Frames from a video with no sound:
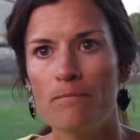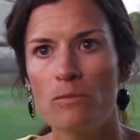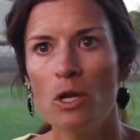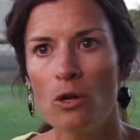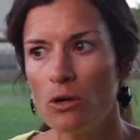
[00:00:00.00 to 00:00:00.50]

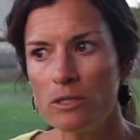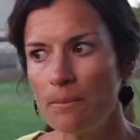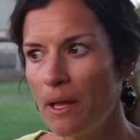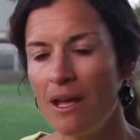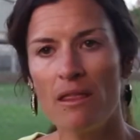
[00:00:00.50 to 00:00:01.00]
The girls
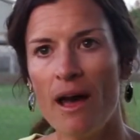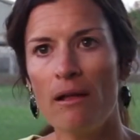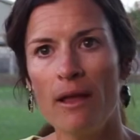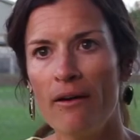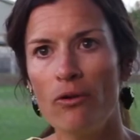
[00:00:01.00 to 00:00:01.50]
that play at
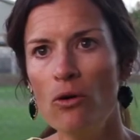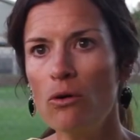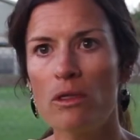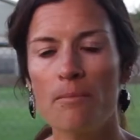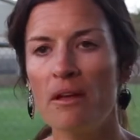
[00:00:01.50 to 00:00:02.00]
that level
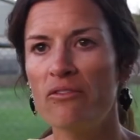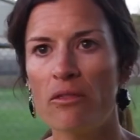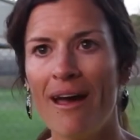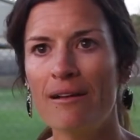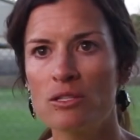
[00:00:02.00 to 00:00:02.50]
or that play for
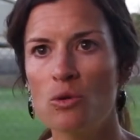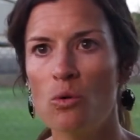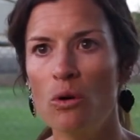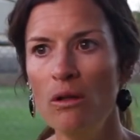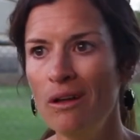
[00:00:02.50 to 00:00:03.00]
that
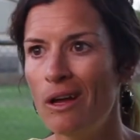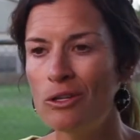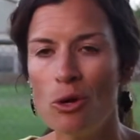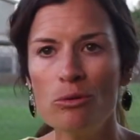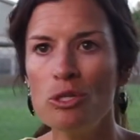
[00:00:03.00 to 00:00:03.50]
school
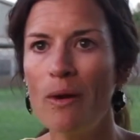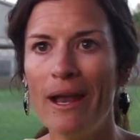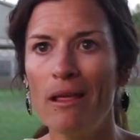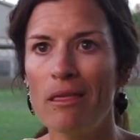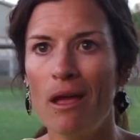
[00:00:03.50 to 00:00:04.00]
don't do
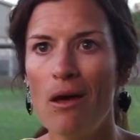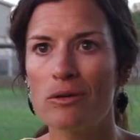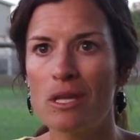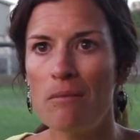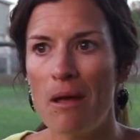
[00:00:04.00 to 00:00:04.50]
anything
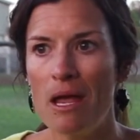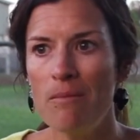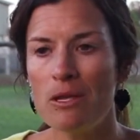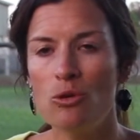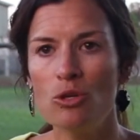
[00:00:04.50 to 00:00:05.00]
else. And
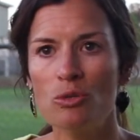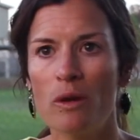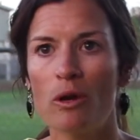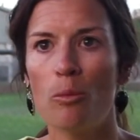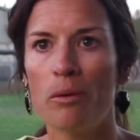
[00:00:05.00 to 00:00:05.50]
maybe you just
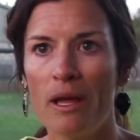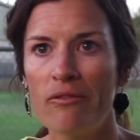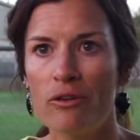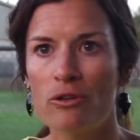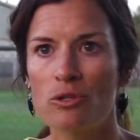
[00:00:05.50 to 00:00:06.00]
want to go play
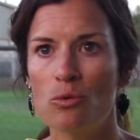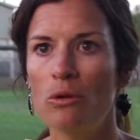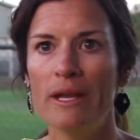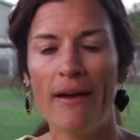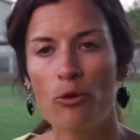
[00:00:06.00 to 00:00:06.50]
for your
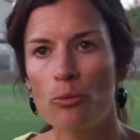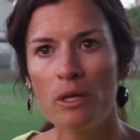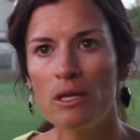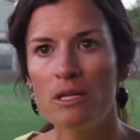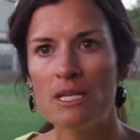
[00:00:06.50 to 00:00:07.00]
school and have a
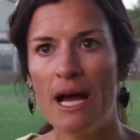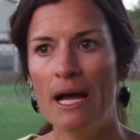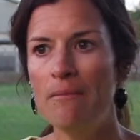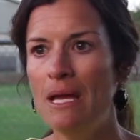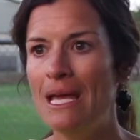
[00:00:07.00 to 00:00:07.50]
really good
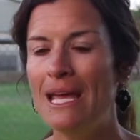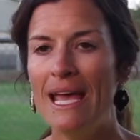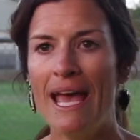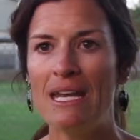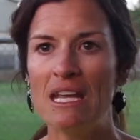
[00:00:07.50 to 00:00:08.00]
time
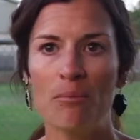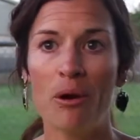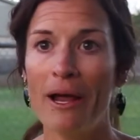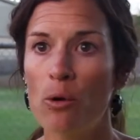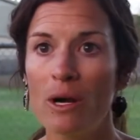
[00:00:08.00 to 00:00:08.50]
and get
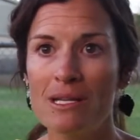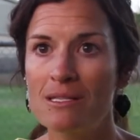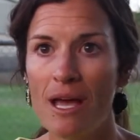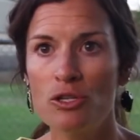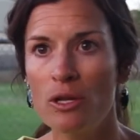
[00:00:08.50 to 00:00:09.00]
priority
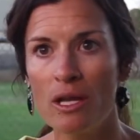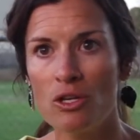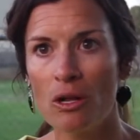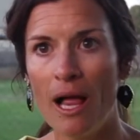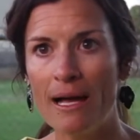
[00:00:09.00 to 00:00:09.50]
scheduling
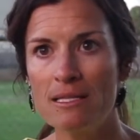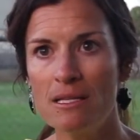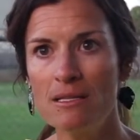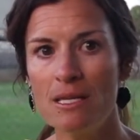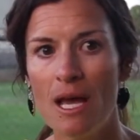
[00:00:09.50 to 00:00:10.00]
in your
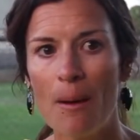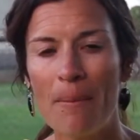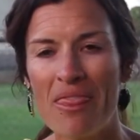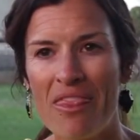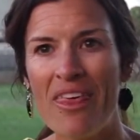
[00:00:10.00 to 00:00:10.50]
classes,
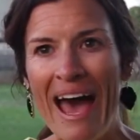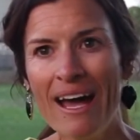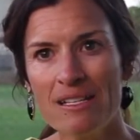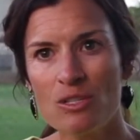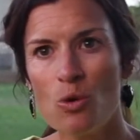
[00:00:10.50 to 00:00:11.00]
but
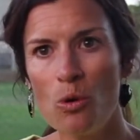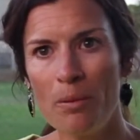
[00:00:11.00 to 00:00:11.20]
that school